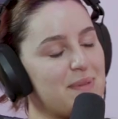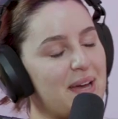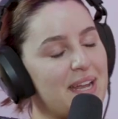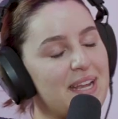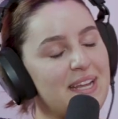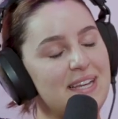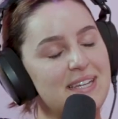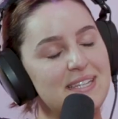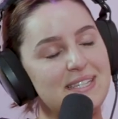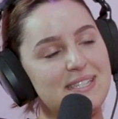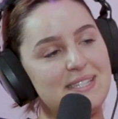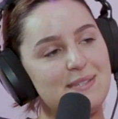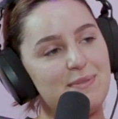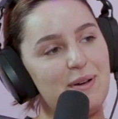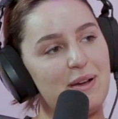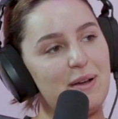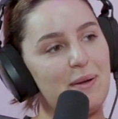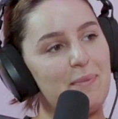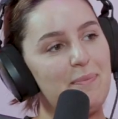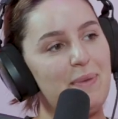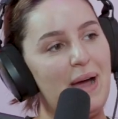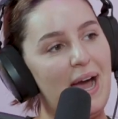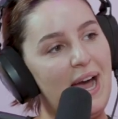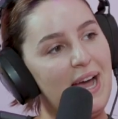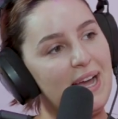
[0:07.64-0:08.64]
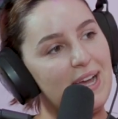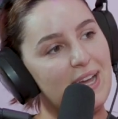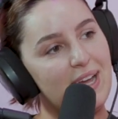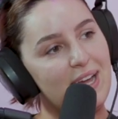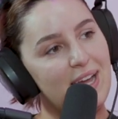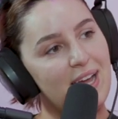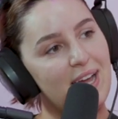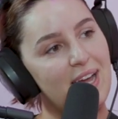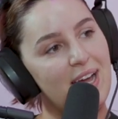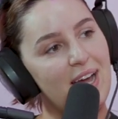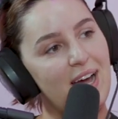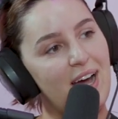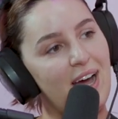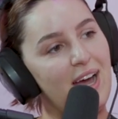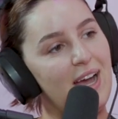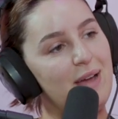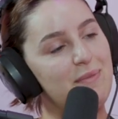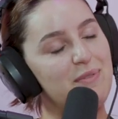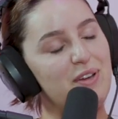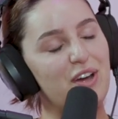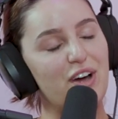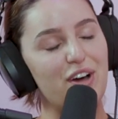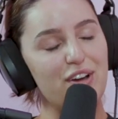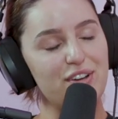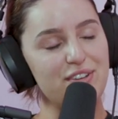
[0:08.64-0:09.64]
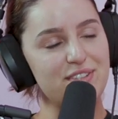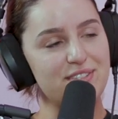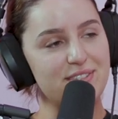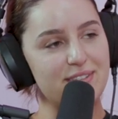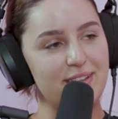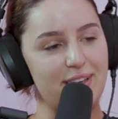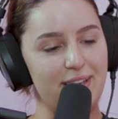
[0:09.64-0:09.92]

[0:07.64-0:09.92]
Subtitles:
Manners. Welcome back. I'm your host,